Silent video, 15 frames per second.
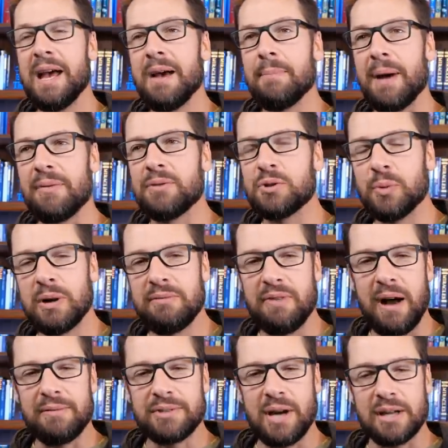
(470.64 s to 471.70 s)
Matthew
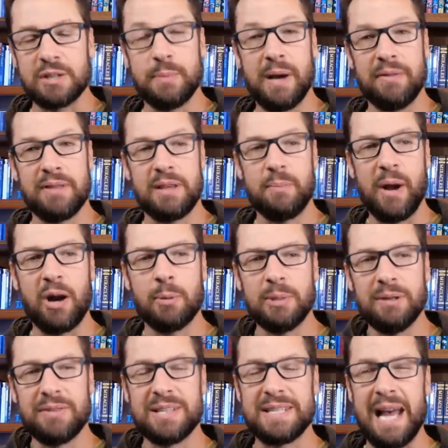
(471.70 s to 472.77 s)
25 talks about the
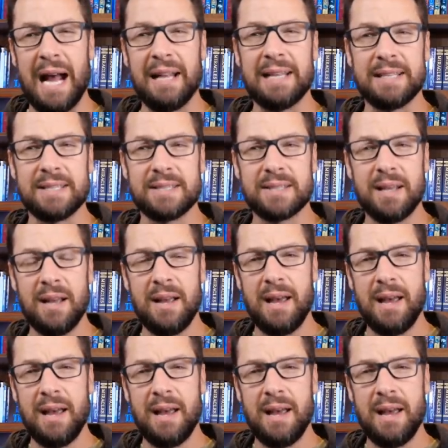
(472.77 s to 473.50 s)
parable of the talents.